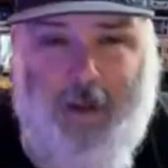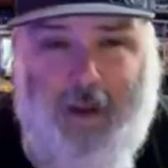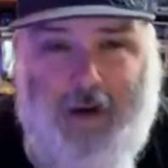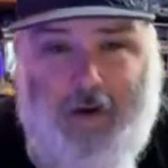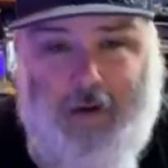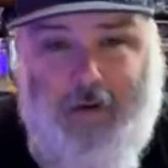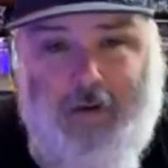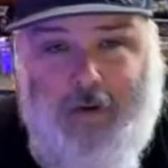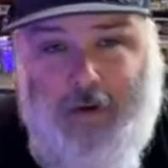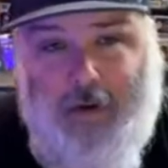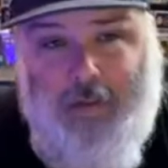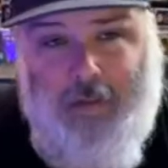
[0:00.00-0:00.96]

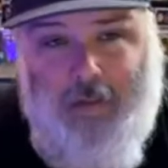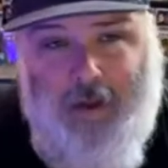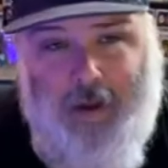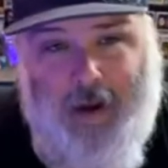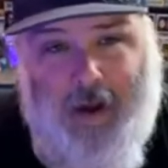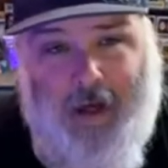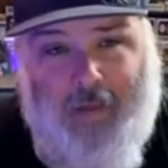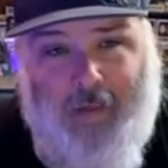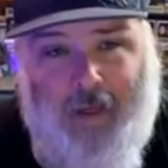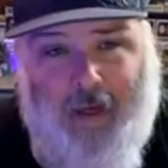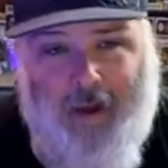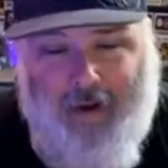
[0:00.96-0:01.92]
character that I
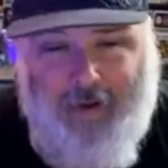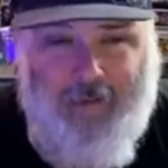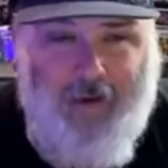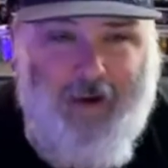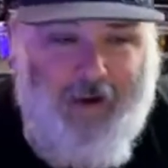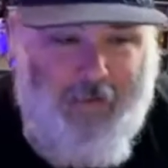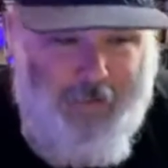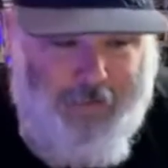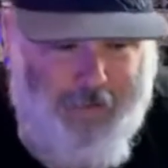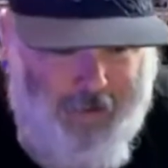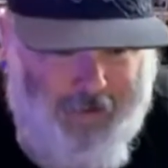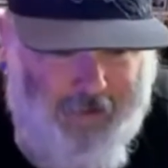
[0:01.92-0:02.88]
like that I don't
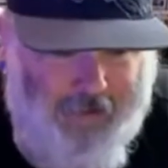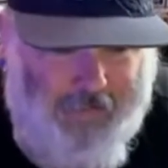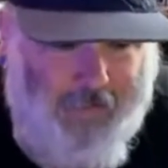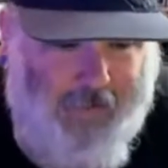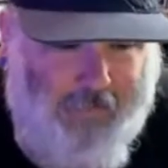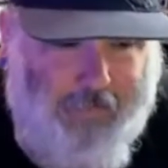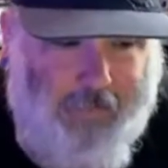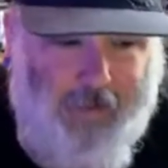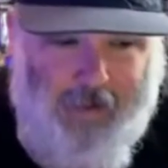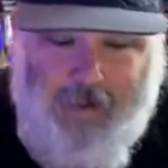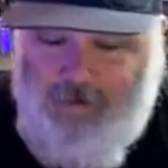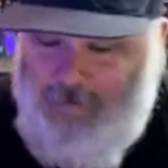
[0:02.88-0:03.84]
think gets enough
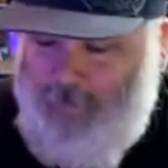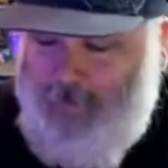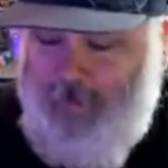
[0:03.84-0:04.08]
love,